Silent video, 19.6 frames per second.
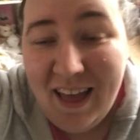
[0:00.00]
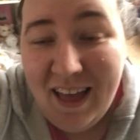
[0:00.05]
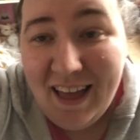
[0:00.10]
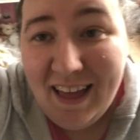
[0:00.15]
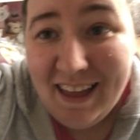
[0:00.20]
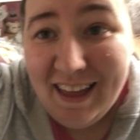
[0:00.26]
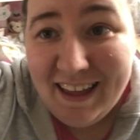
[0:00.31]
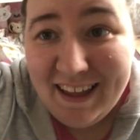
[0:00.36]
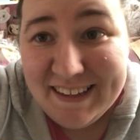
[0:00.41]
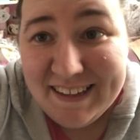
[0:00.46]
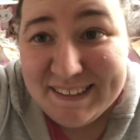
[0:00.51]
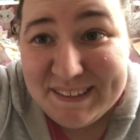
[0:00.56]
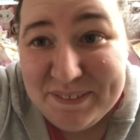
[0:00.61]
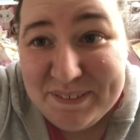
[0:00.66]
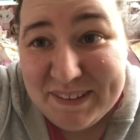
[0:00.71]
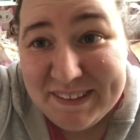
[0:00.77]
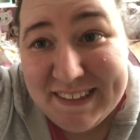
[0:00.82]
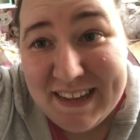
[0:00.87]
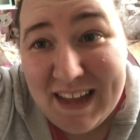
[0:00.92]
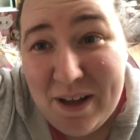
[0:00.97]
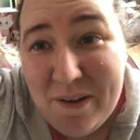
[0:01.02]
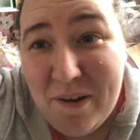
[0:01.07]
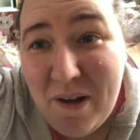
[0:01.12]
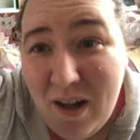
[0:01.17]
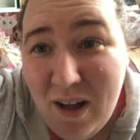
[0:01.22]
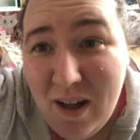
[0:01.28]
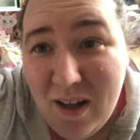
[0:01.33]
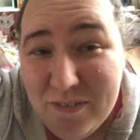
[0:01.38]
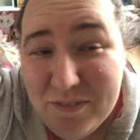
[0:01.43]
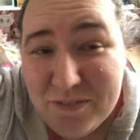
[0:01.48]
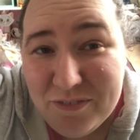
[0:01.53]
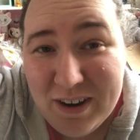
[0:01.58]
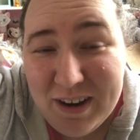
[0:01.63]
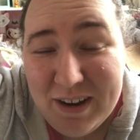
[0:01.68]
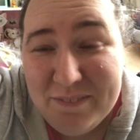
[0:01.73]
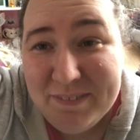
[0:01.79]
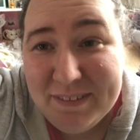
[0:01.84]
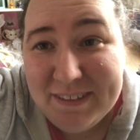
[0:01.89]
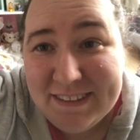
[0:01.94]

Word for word: Hi, so it's now half three.